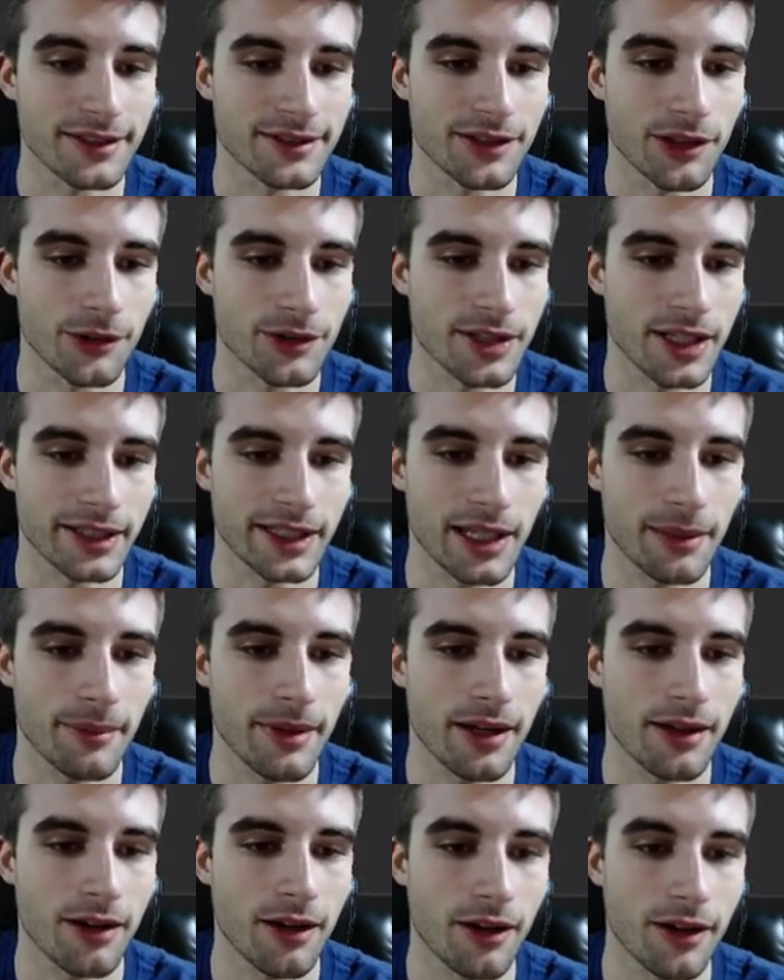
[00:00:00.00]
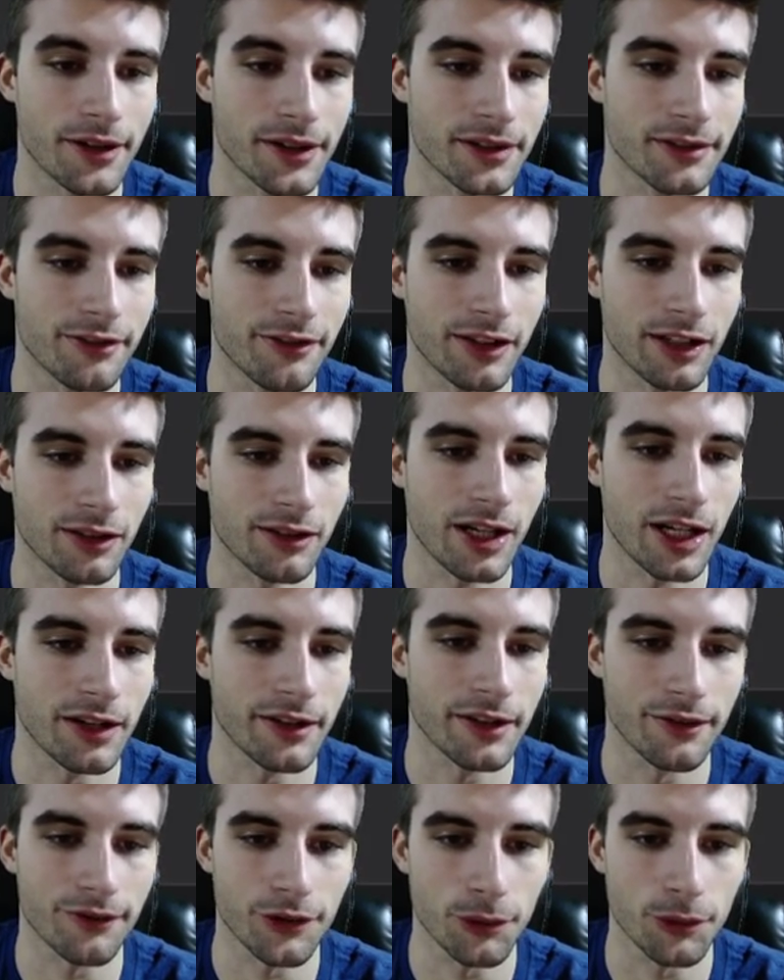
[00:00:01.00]
so it's not that hard to fit a lot
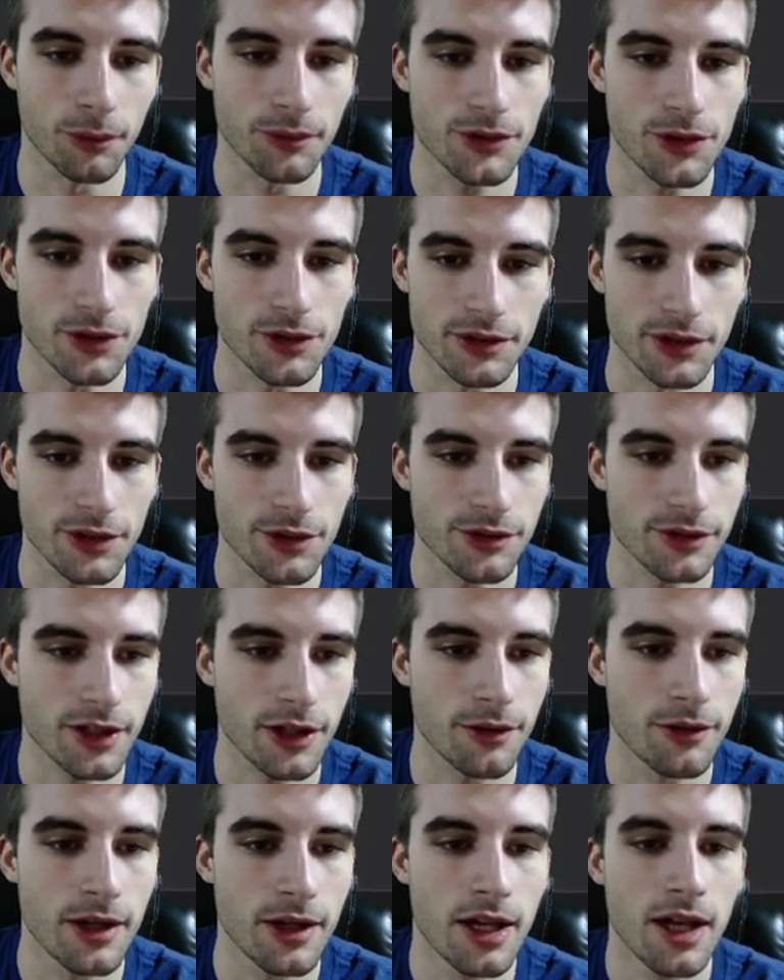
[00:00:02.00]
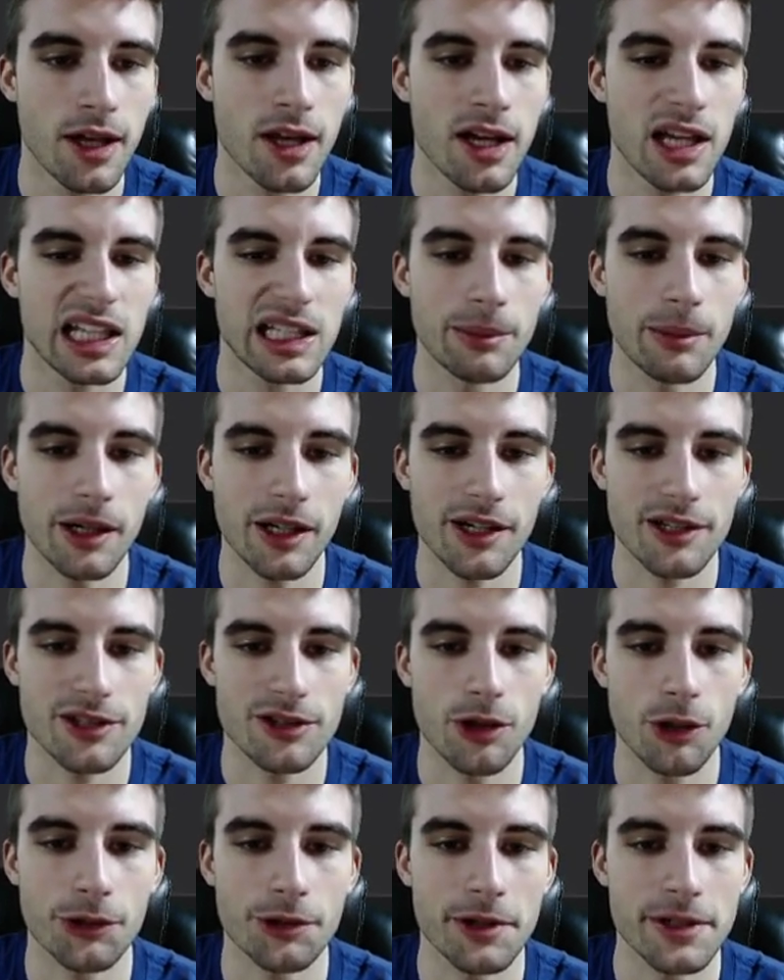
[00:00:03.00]
in if you choose to do so. LaMarcus
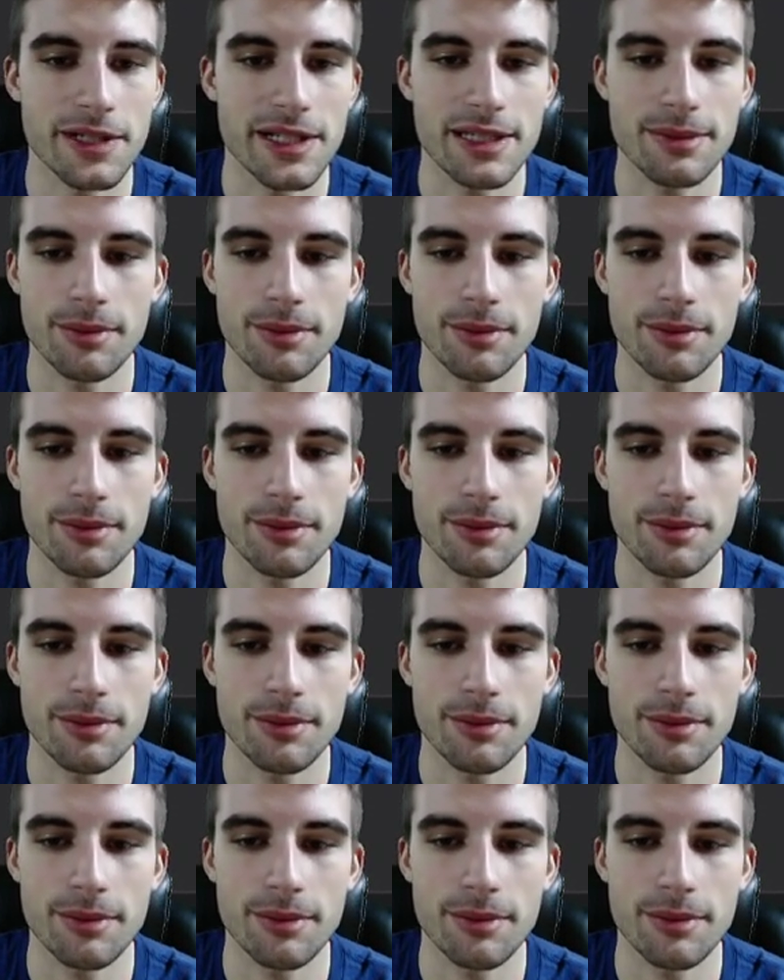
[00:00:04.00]
Aldridge, he's